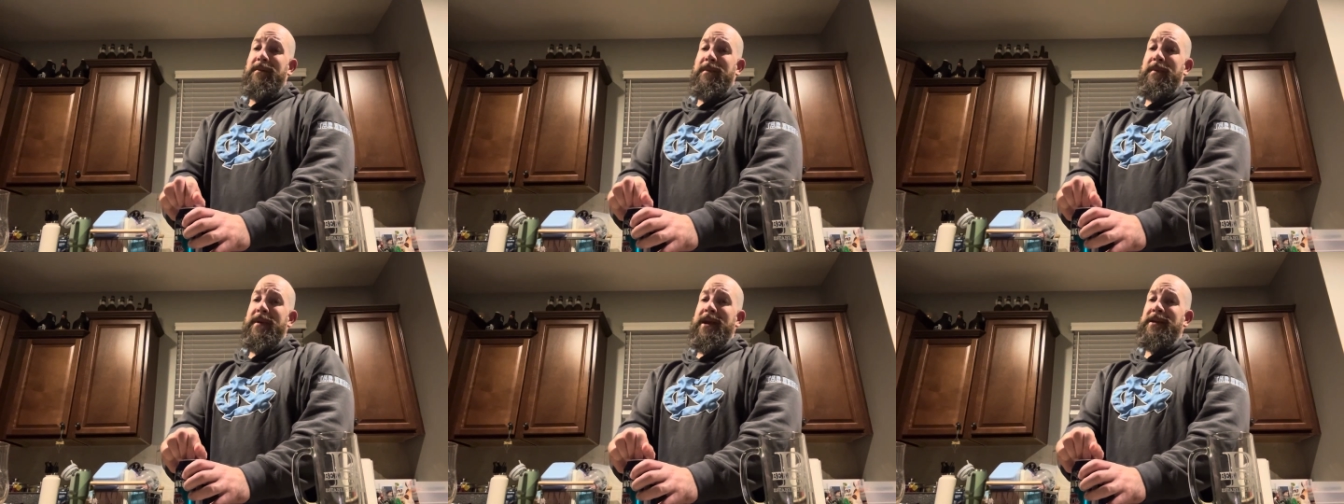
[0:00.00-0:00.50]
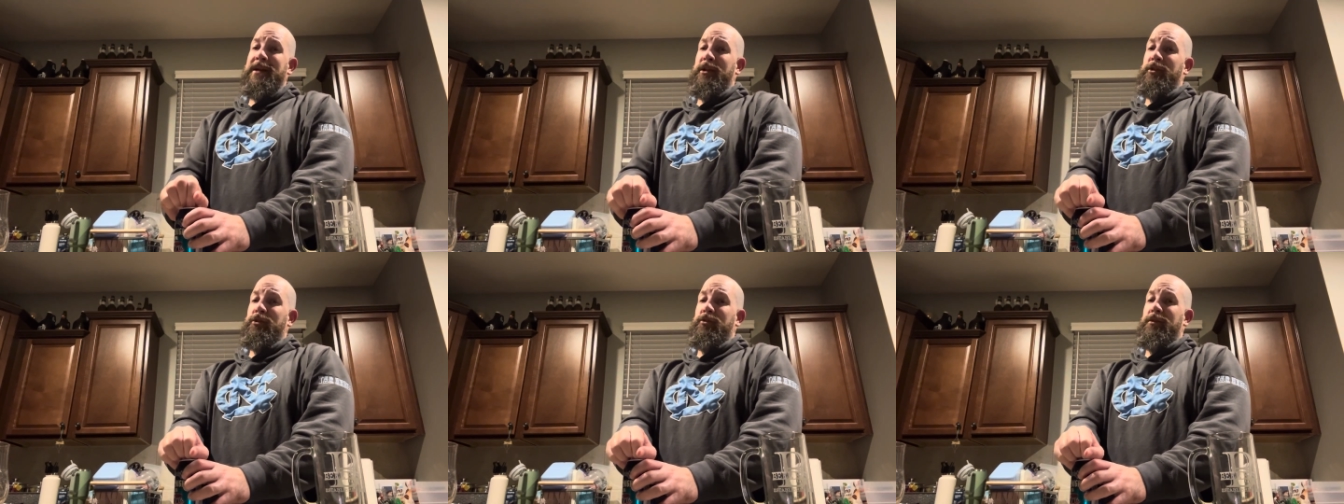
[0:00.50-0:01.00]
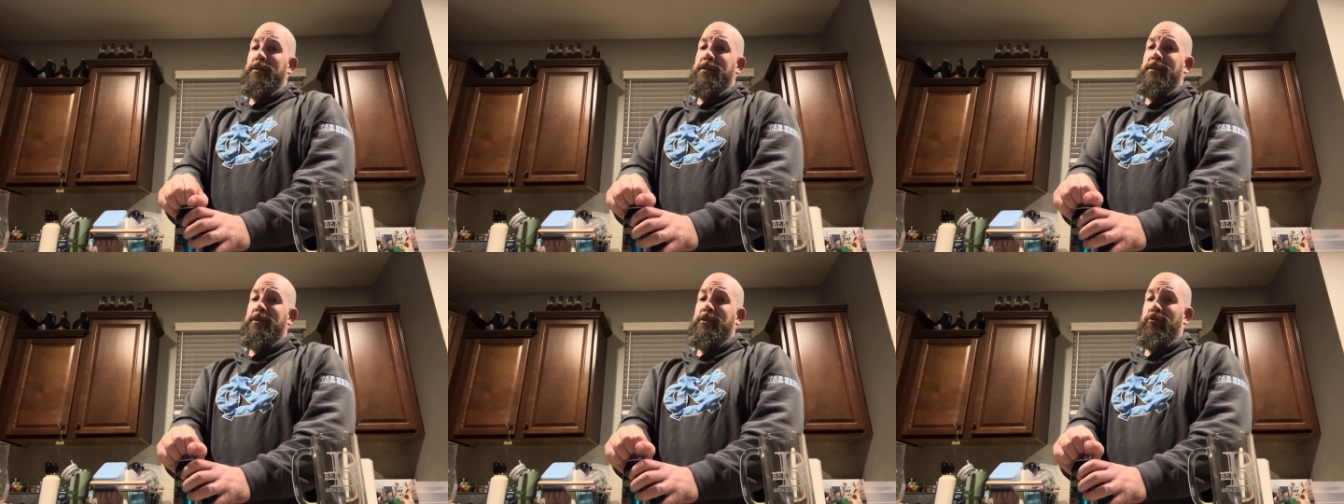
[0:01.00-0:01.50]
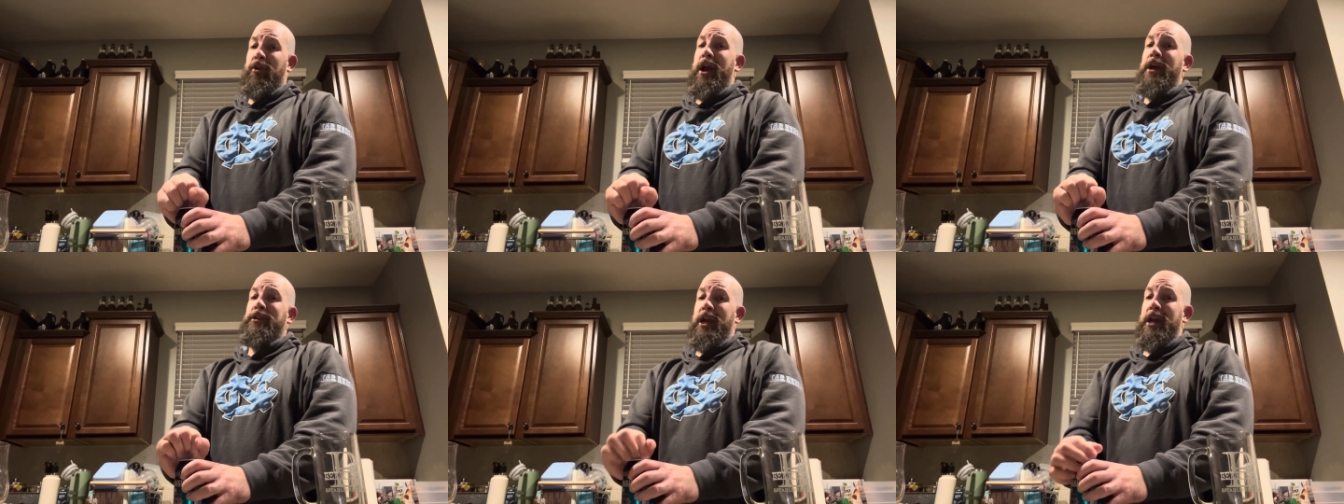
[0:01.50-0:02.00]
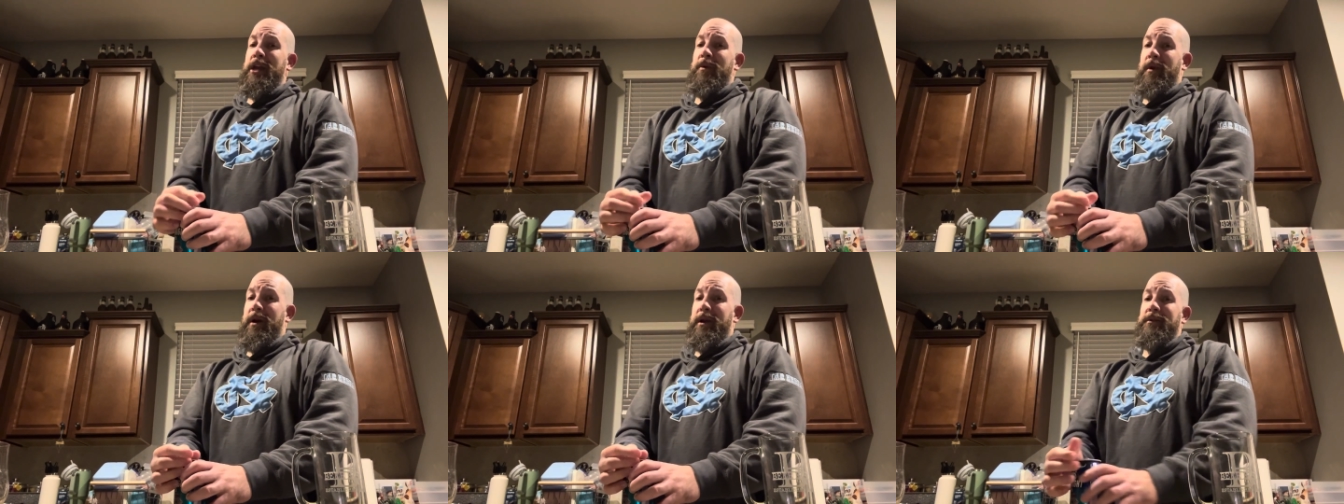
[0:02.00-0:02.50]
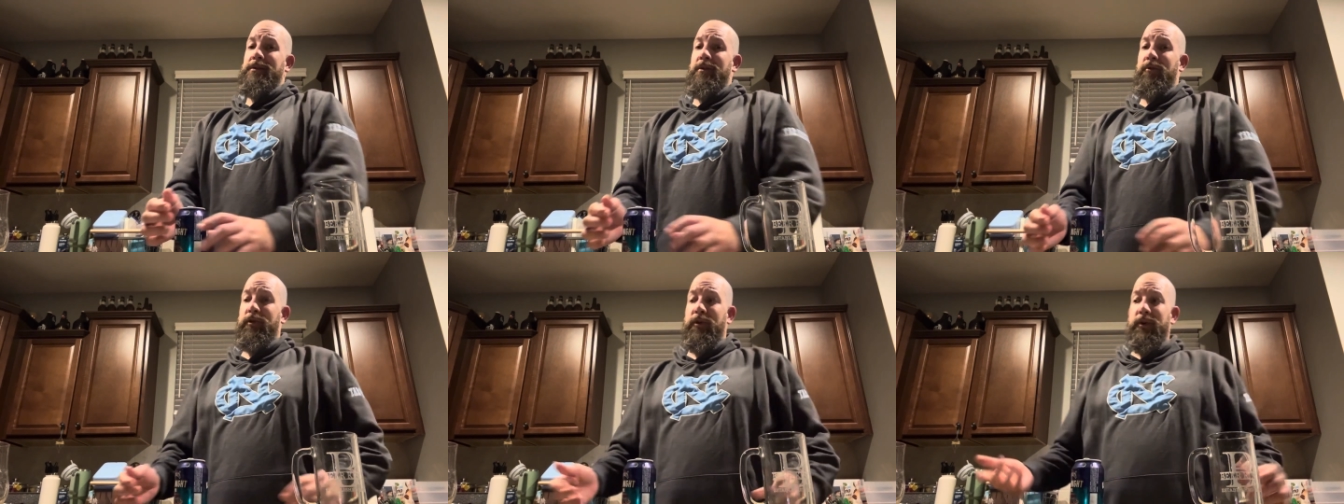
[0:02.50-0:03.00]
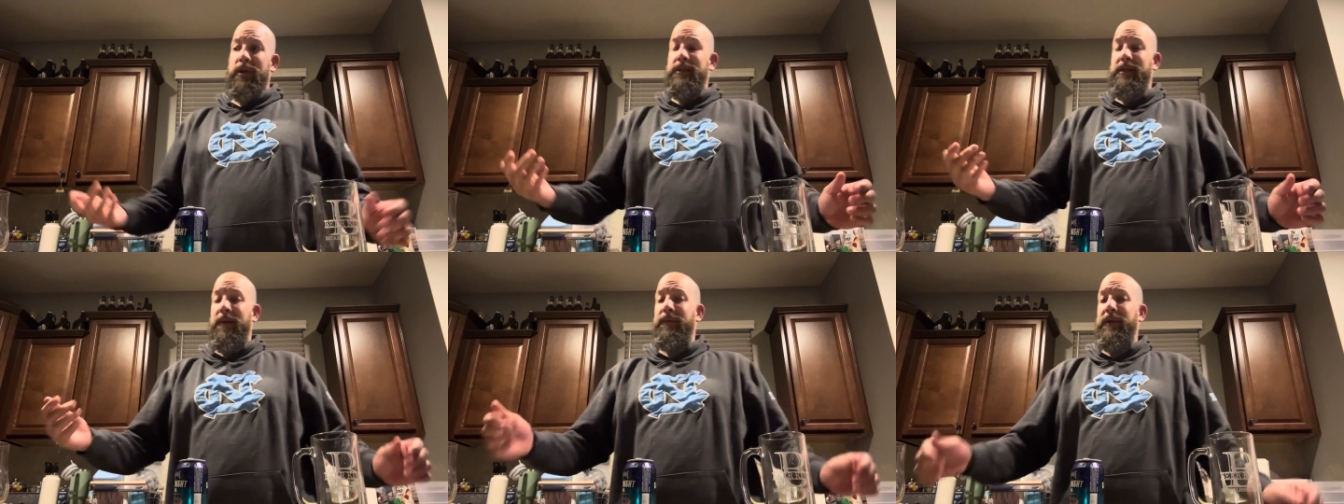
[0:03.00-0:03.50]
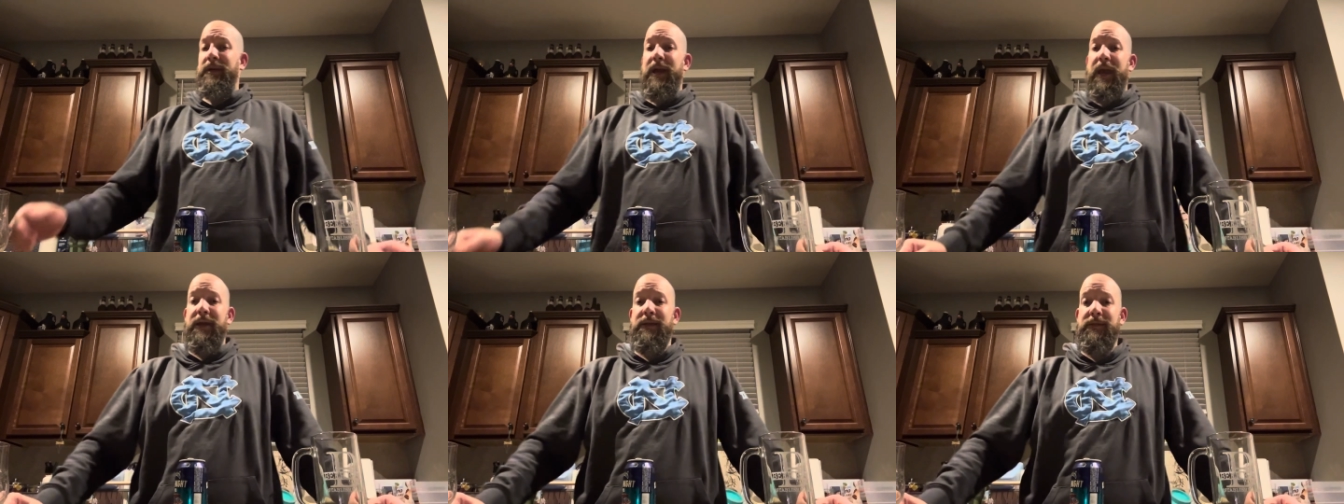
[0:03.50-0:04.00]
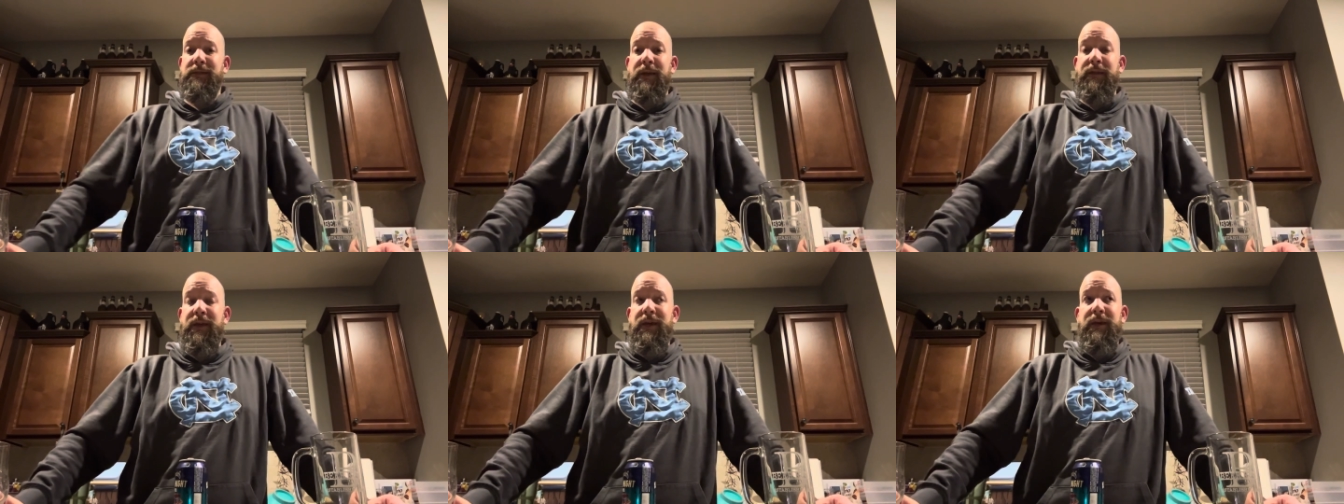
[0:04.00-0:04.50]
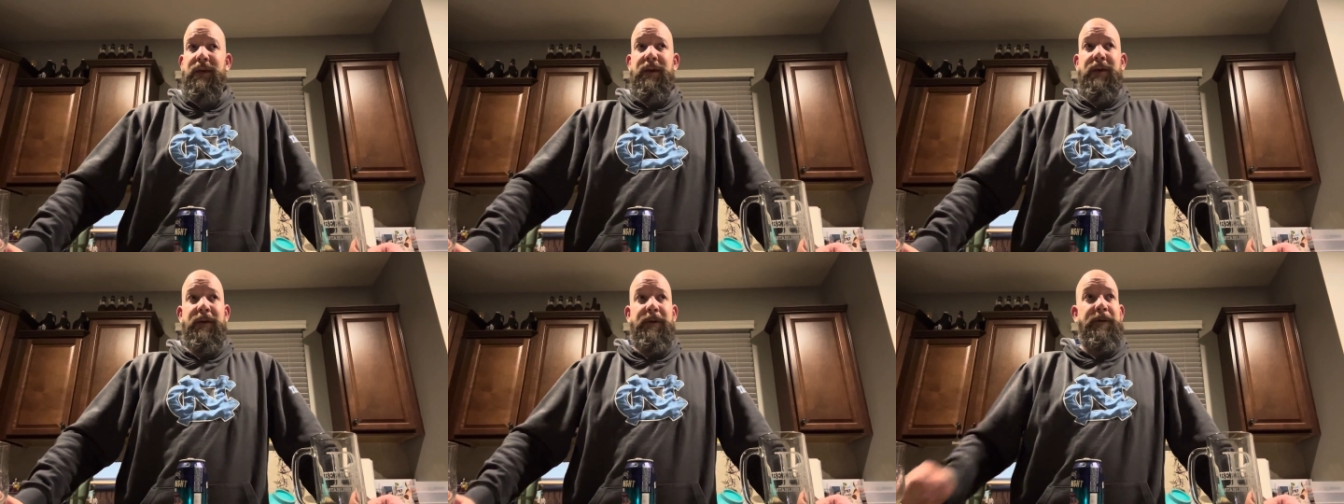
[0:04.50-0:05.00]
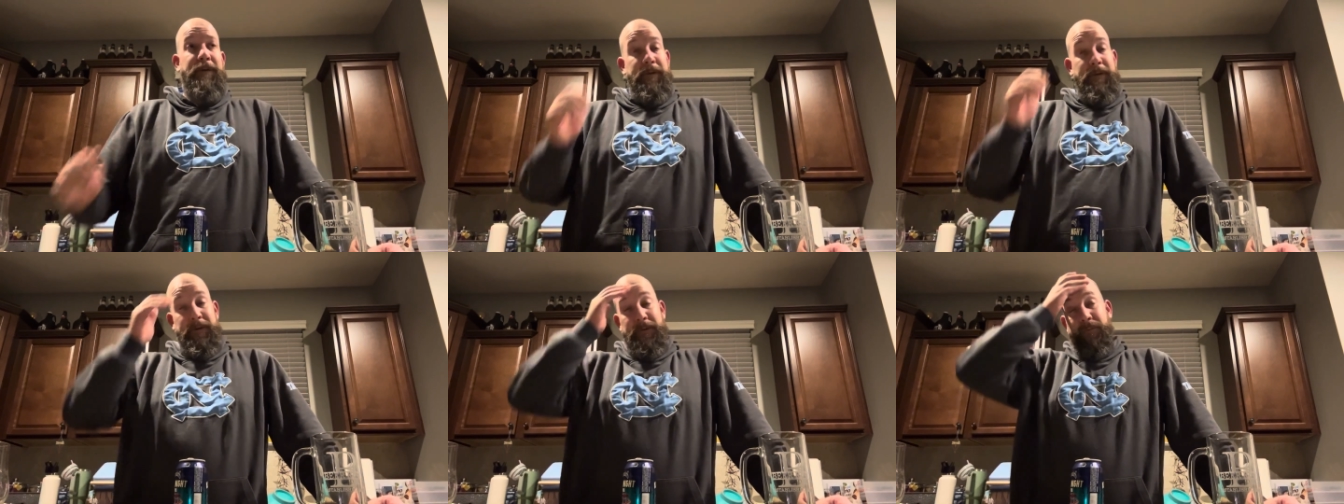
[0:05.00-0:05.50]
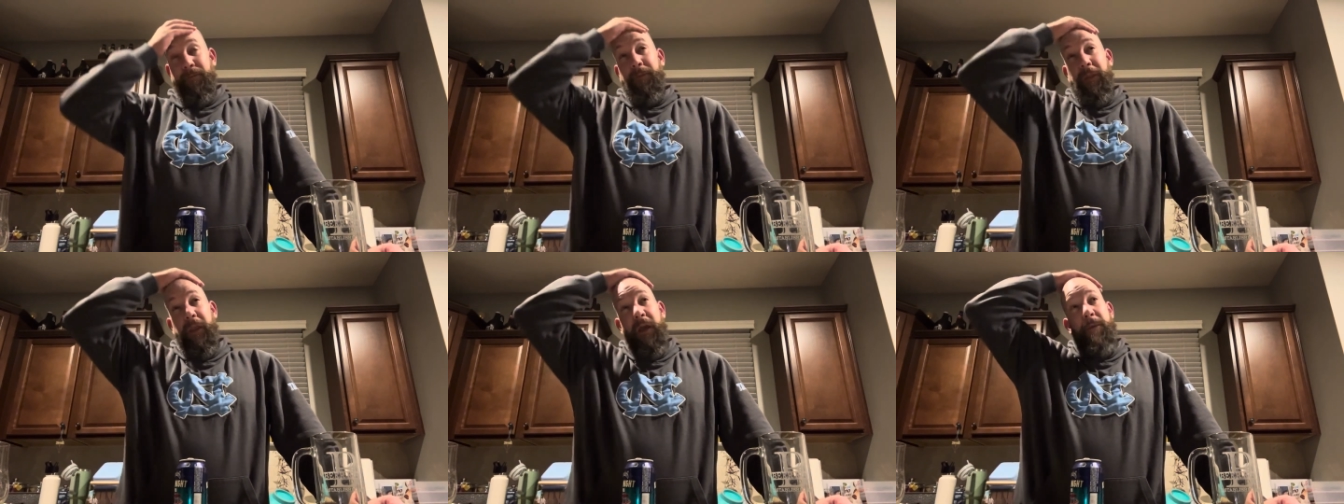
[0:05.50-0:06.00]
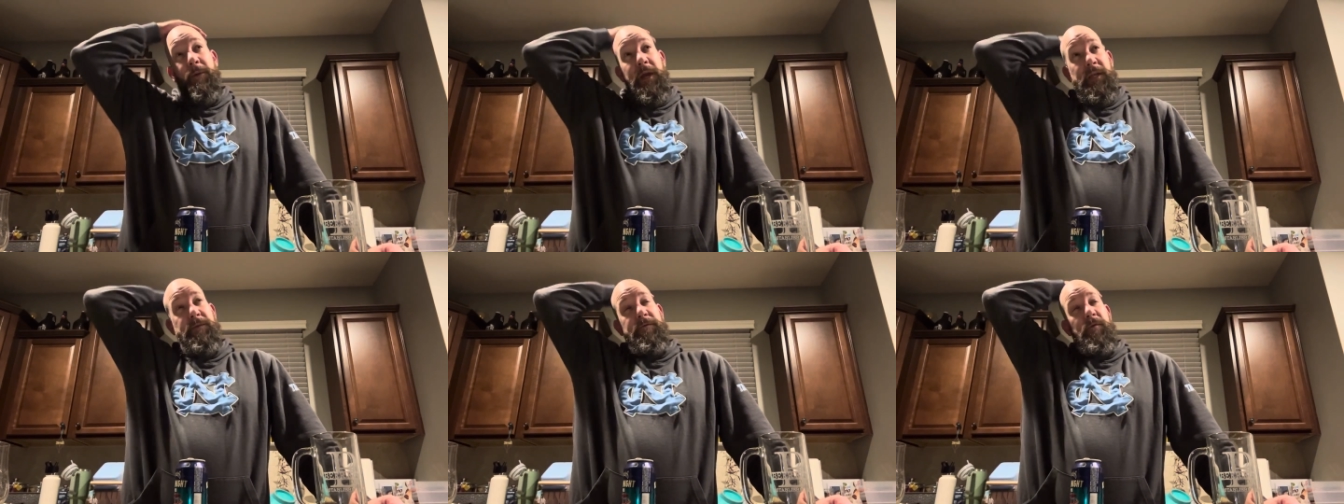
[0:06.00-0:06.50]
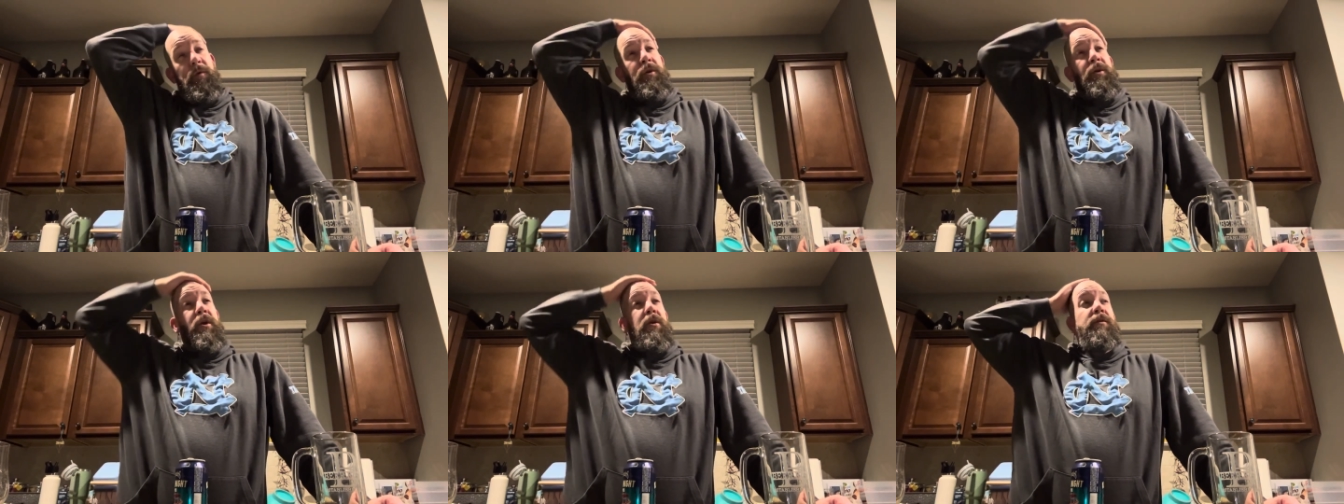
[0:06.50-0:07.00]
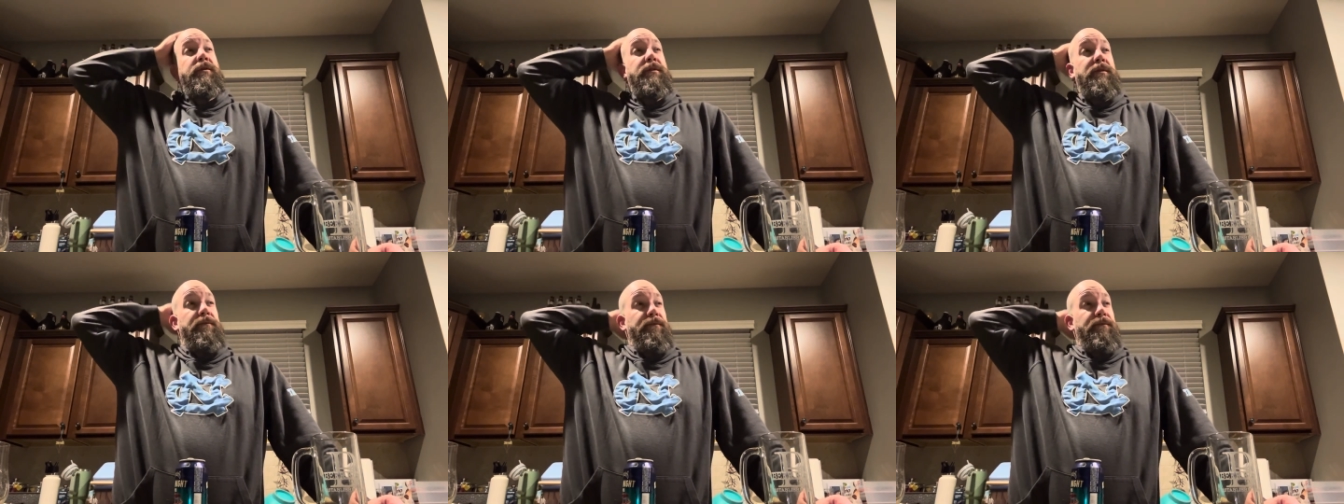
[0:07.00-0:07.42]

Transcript: My man did a dry January. So 30 something days. I think a couple days before New Year's,